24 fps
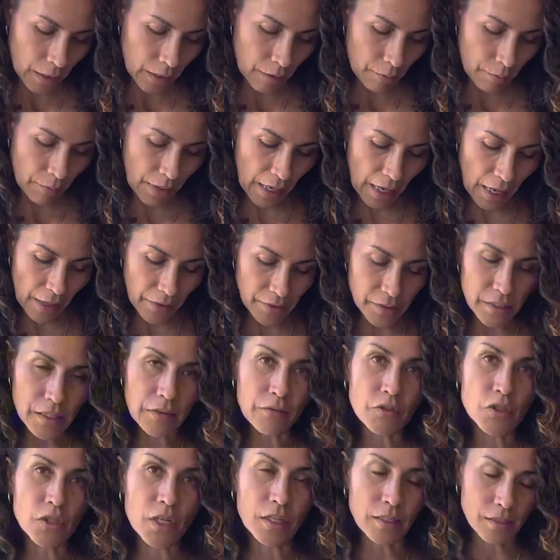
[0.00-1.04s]
paths of
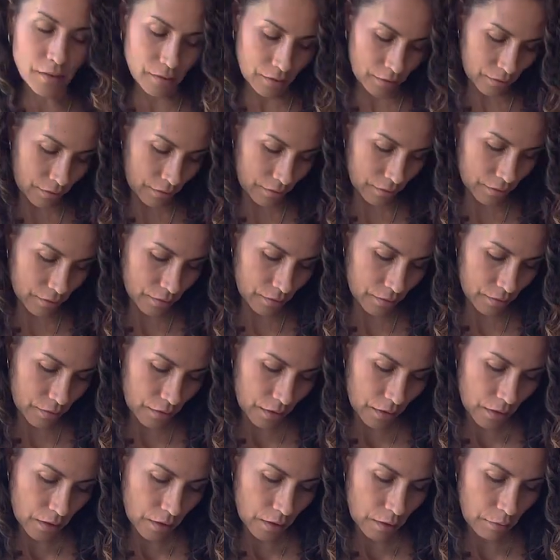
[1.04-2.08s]
justice,
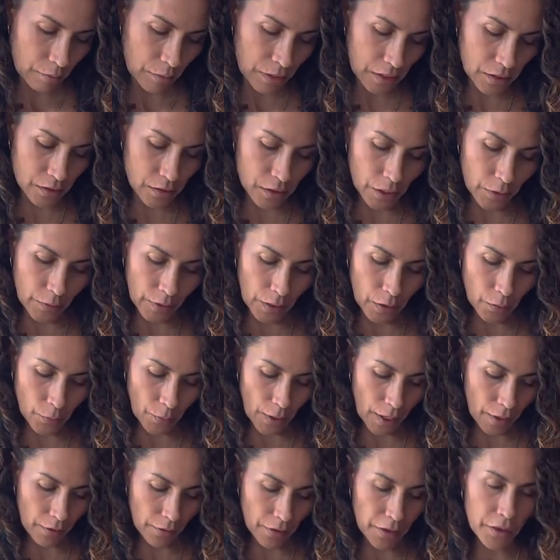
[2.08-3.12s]
bestowing
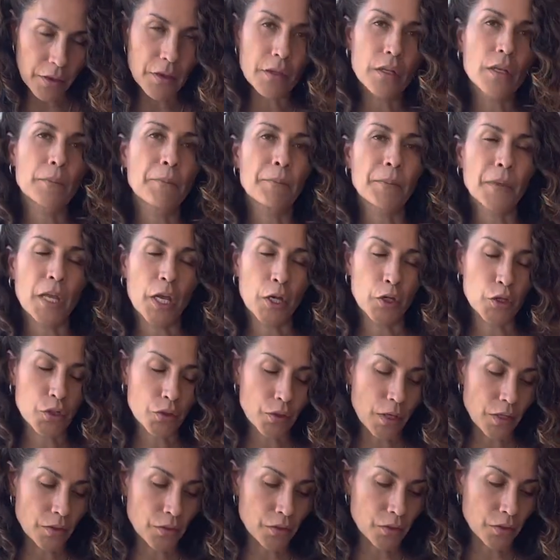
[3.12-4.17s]
wealth and
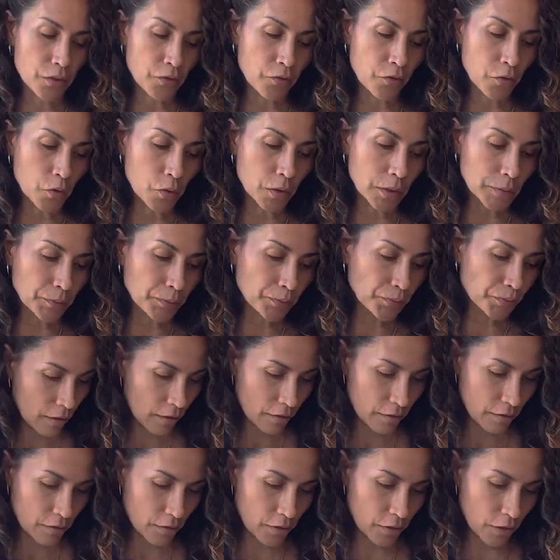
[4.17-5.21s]
treasures full.
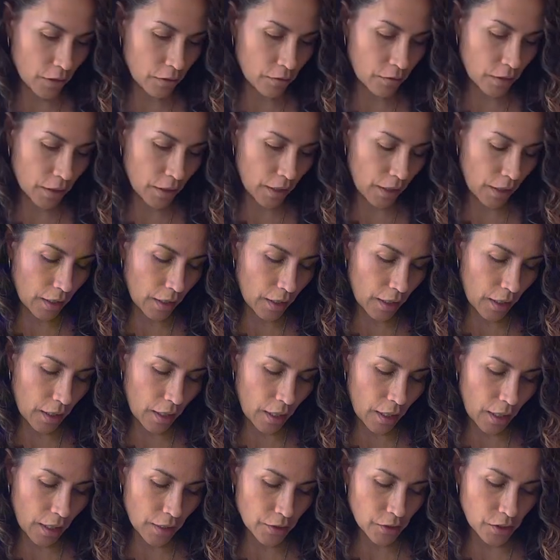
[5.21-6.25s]
So
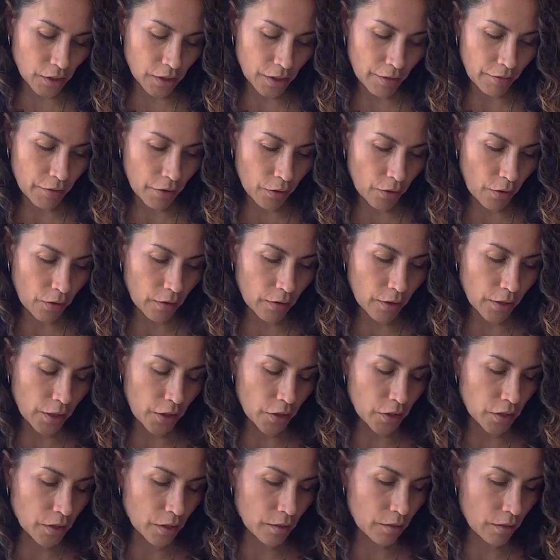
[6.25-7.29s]
I just love the
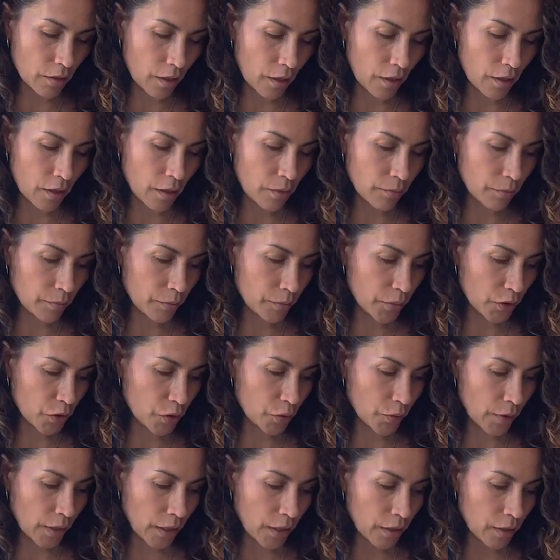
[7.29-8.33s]
correlation
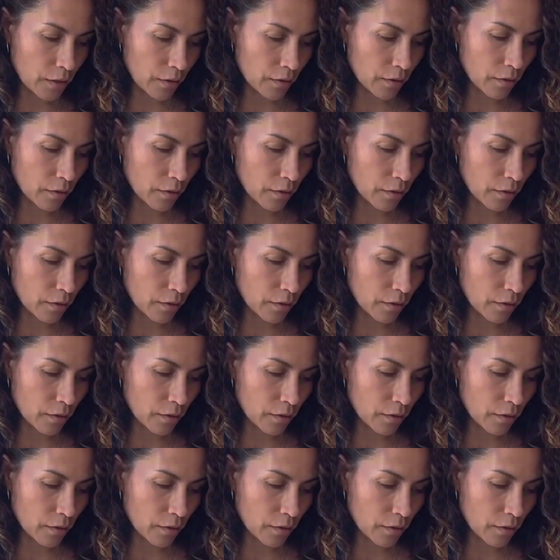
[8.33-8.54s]
between